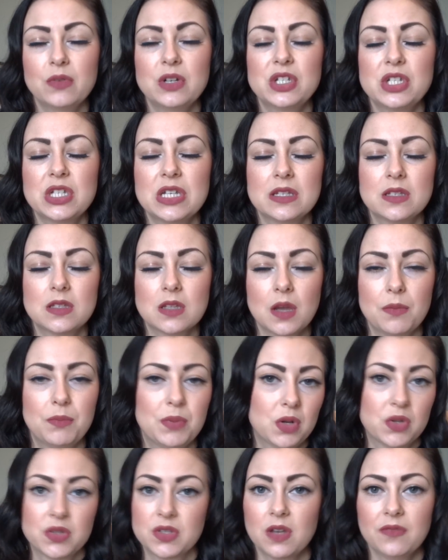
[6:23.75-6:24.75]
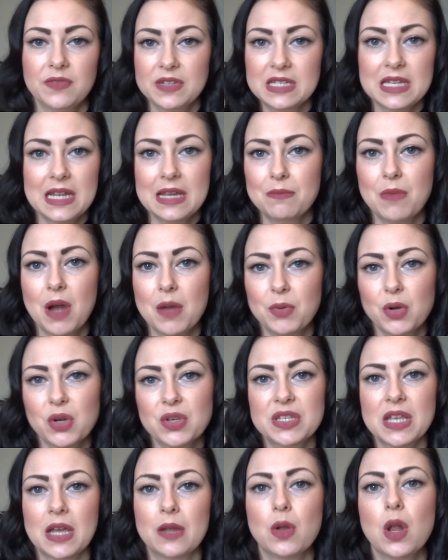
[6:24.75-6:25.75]
which is a plus obviously in my book,
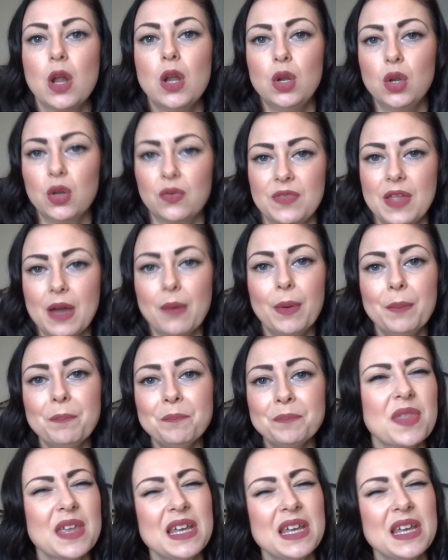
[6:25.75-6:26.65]
so love that one.